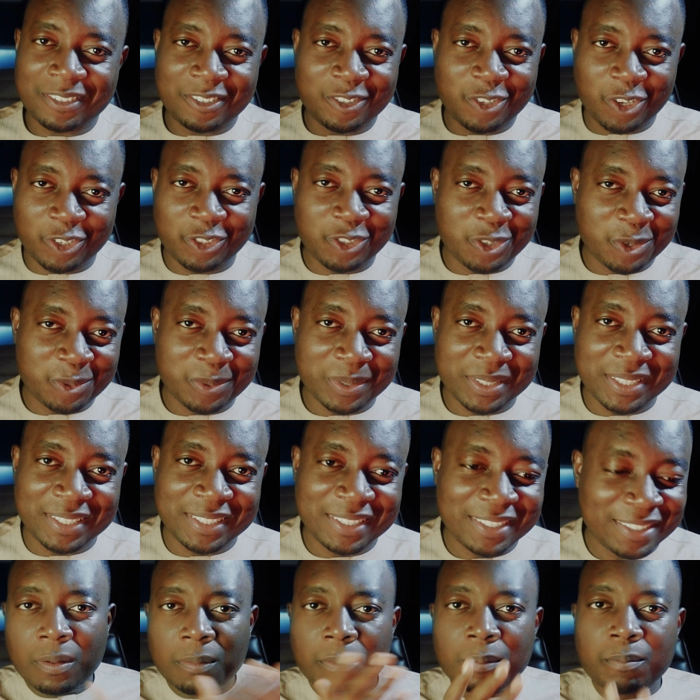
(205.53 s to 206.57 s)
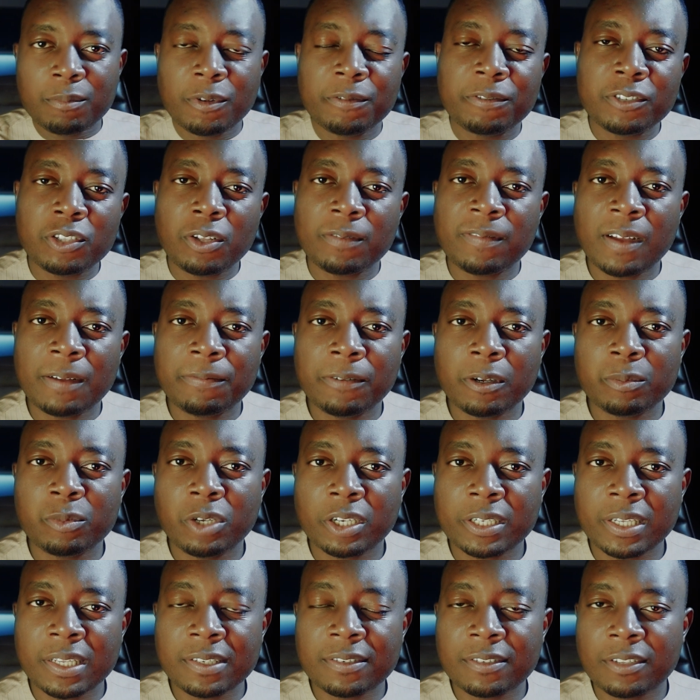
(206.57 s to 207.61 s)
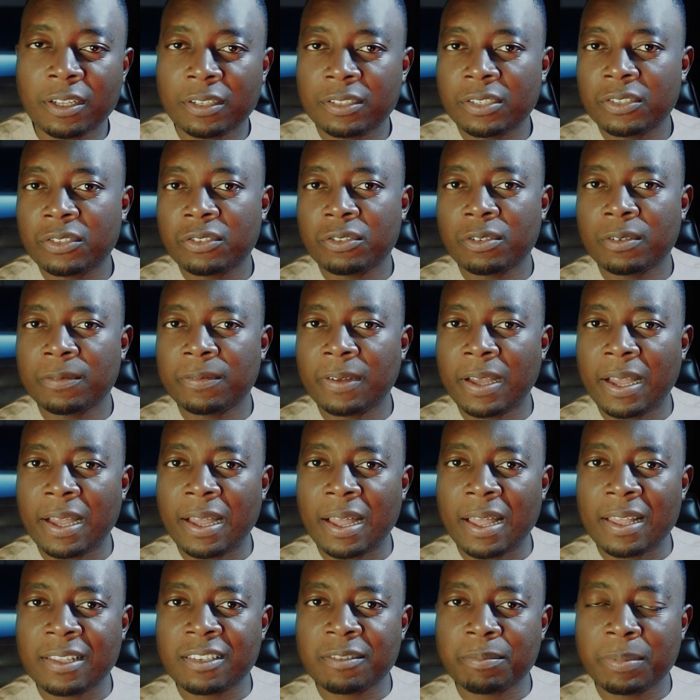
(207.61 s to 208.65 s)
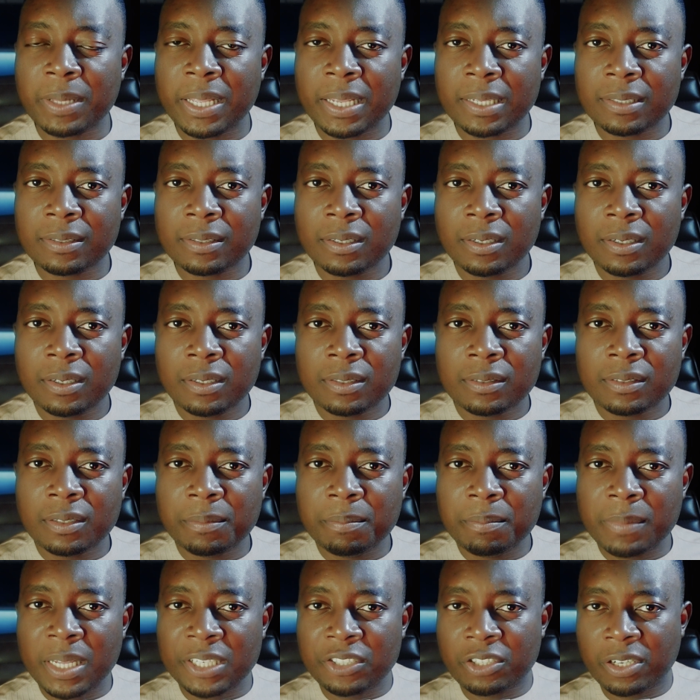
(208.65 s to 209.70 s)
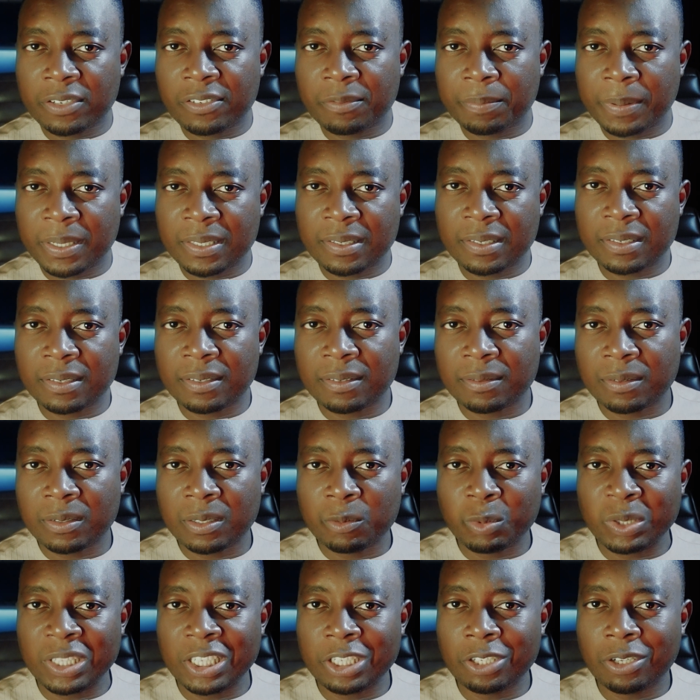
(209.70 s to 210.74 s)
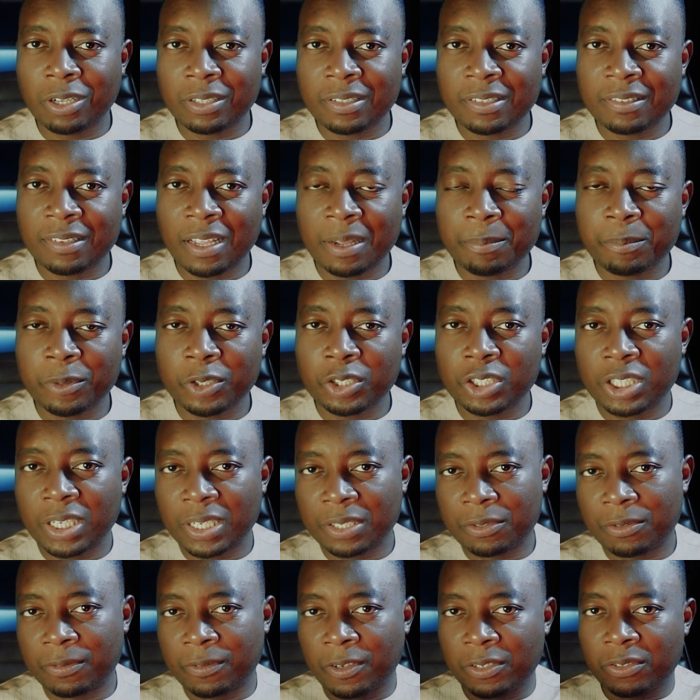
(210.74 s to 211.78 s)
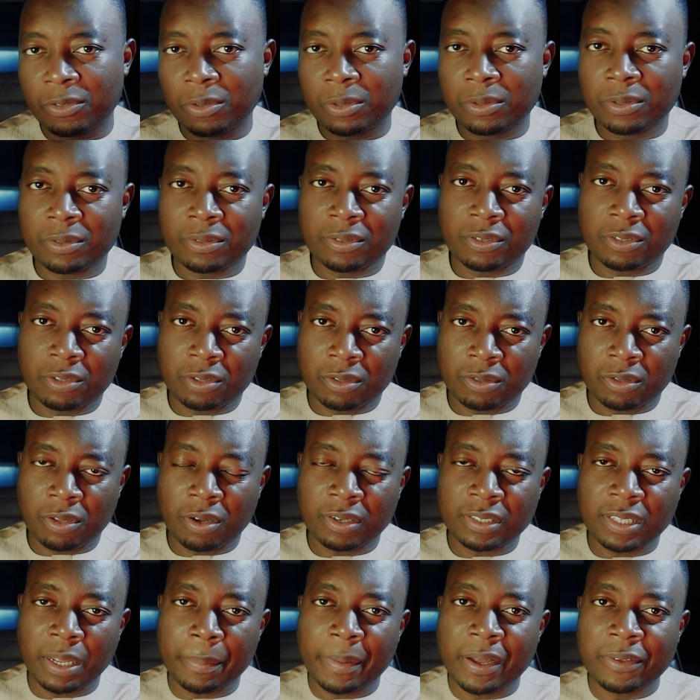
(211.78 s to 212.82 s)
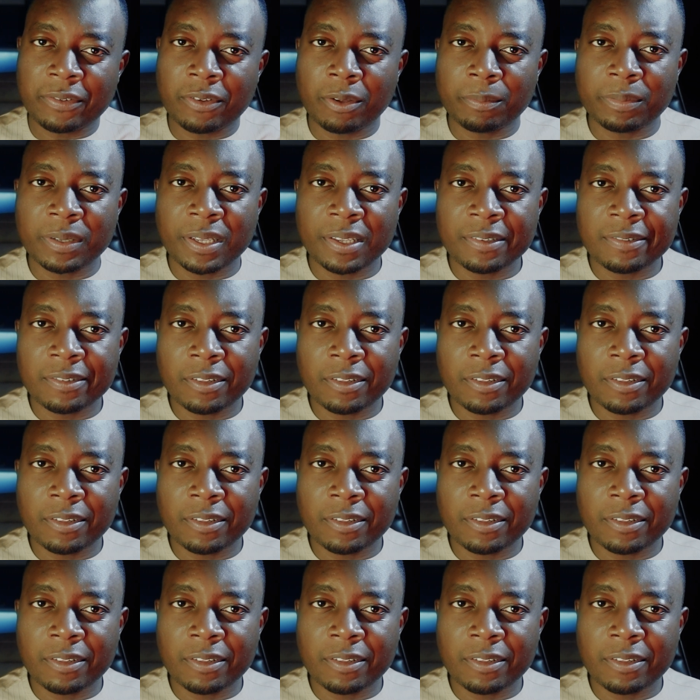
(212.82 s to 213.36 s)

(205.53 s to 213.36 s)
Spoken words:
Don't joke with it. Moving over from your case studies, you've explained the major spaces within your design project. You've also talked about some case